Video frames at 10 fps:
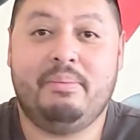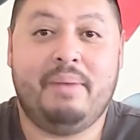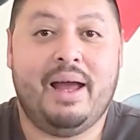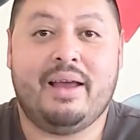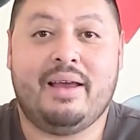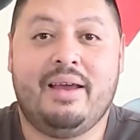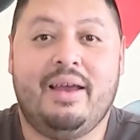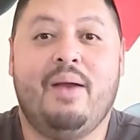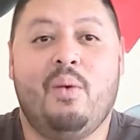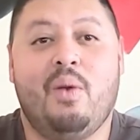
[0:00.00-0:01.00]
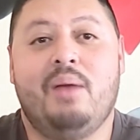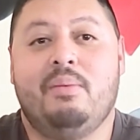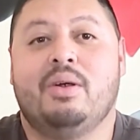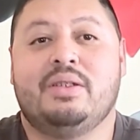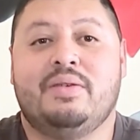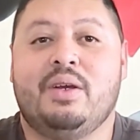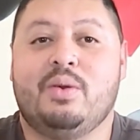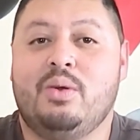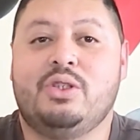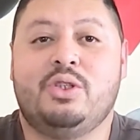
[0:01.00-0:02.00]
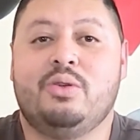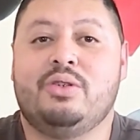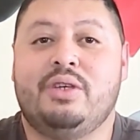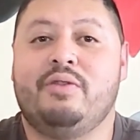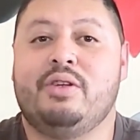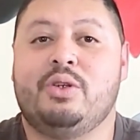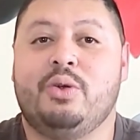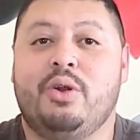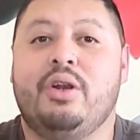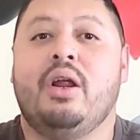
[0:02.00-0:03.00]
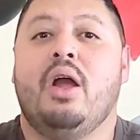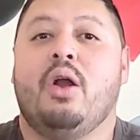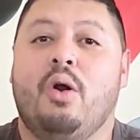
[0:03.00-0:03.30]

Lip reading: back and why most of the crew choose to return